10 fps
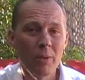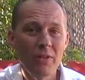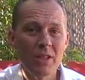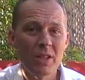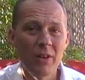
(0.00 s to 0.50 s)
if
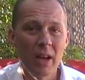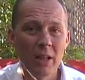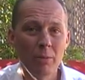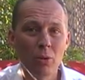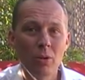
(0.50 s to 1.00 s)
it's
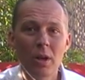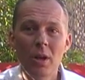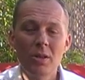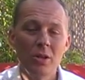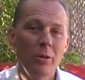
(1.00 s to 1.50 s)
available.
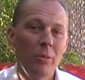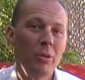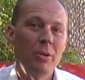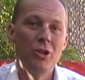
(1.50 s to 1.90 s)
So that might be